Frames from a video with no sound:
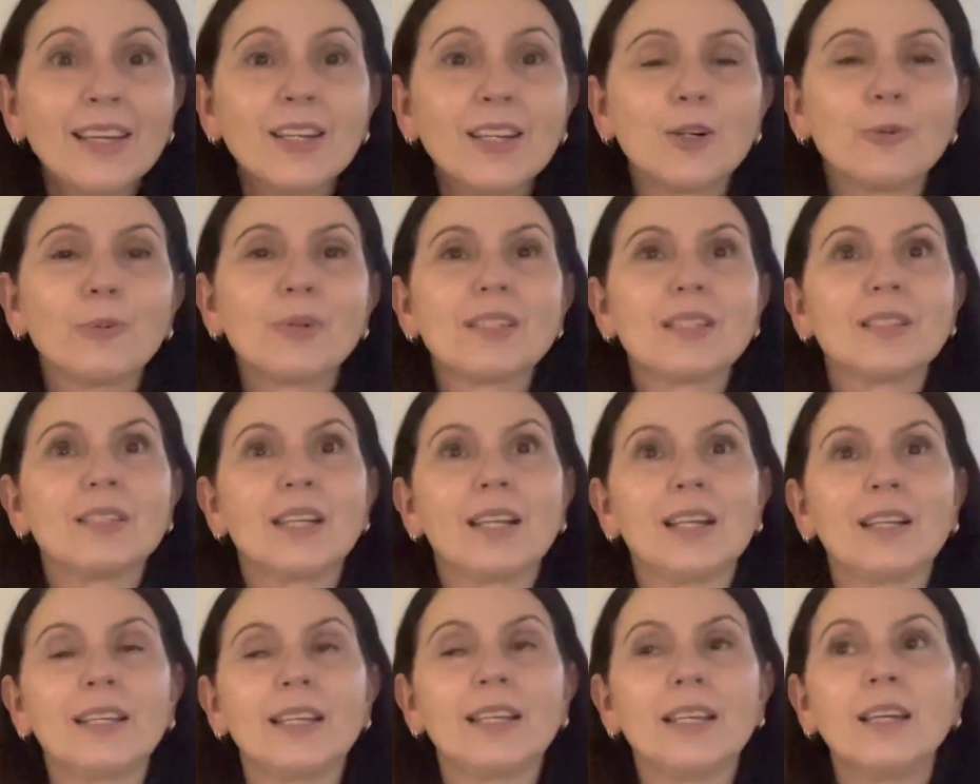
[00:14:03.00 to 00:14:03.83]

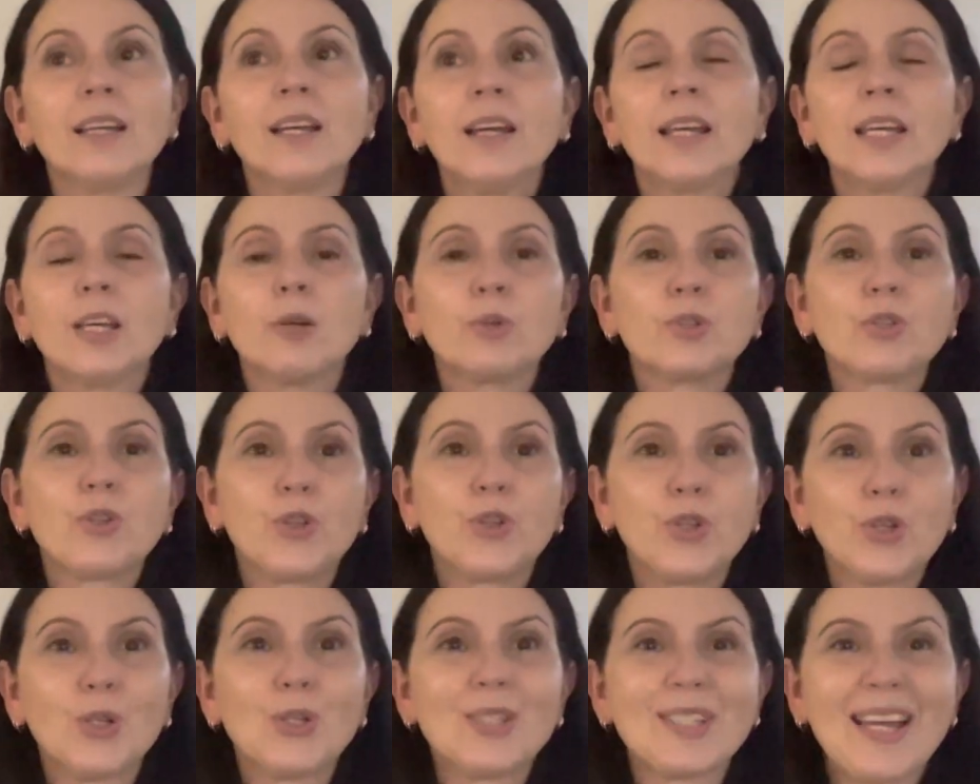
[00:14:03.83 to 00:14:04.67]
Coincidentally, it was
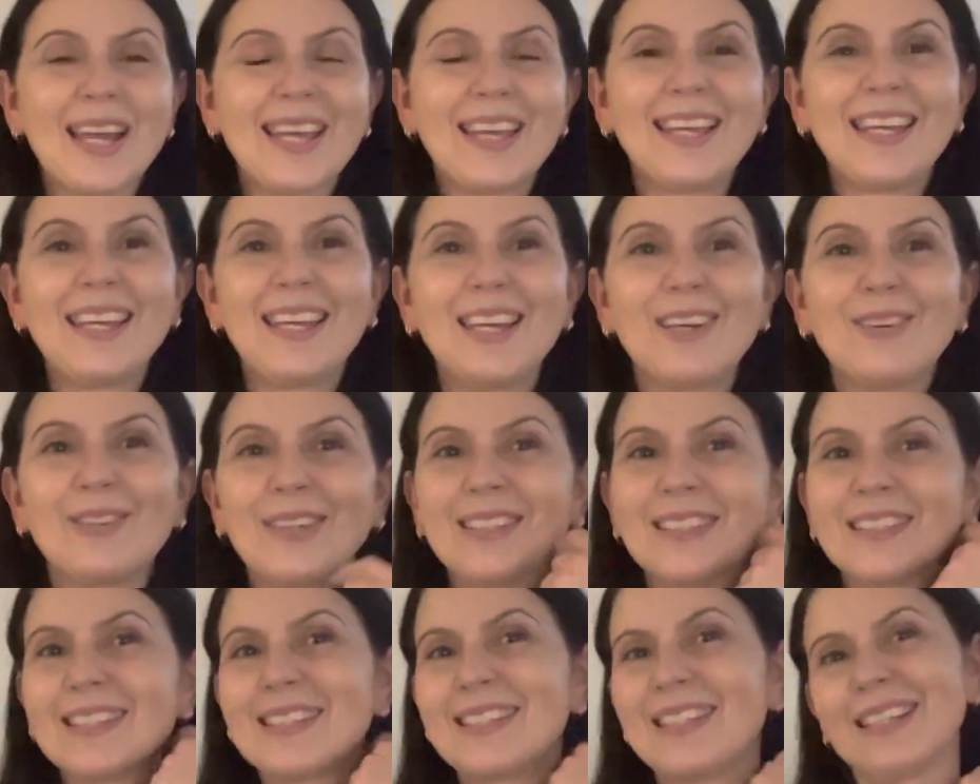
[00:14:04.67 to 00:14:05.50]
Thursday here
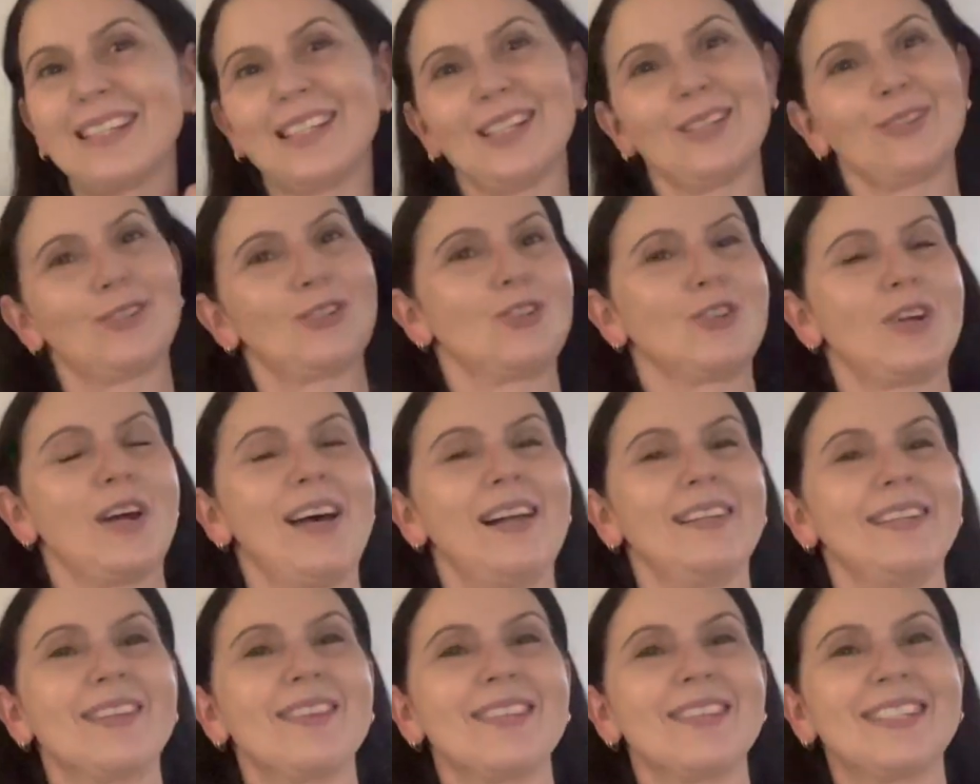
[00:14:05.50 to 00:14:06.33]
in Sydney,
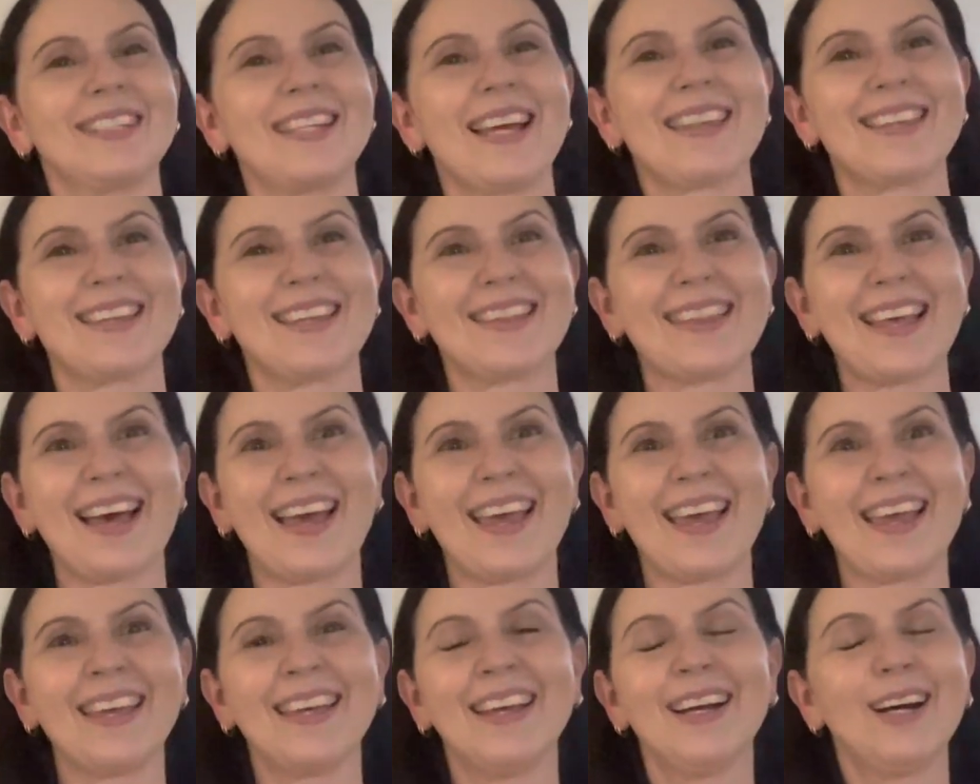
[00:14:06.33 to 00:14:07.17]
Australia, the day that
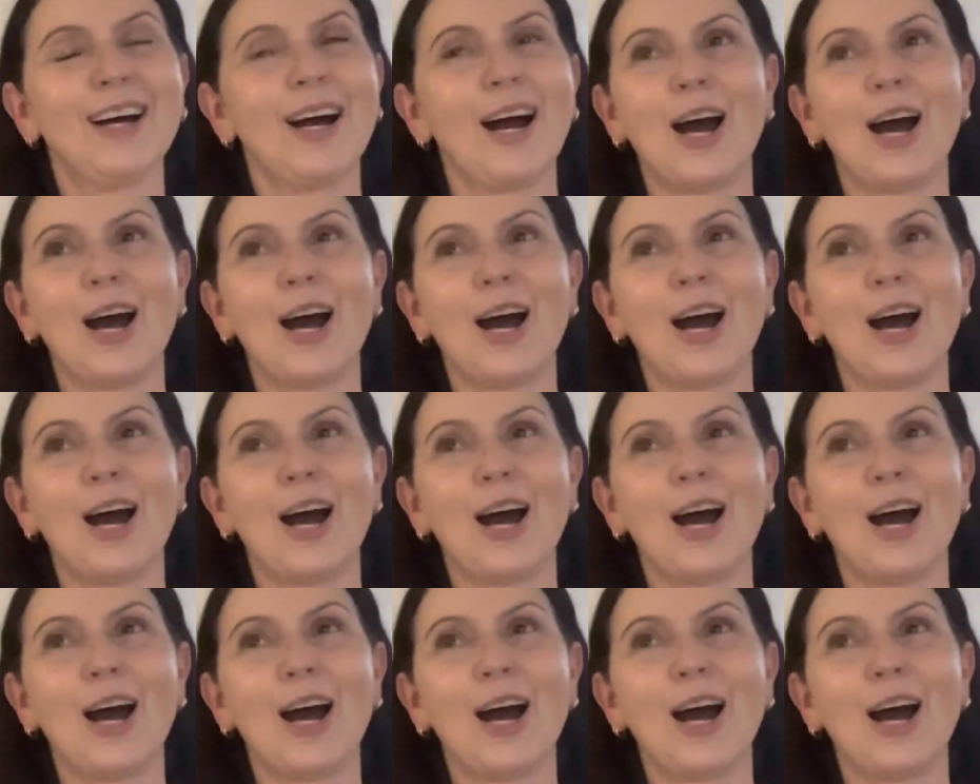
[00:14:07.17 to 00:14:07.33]
they,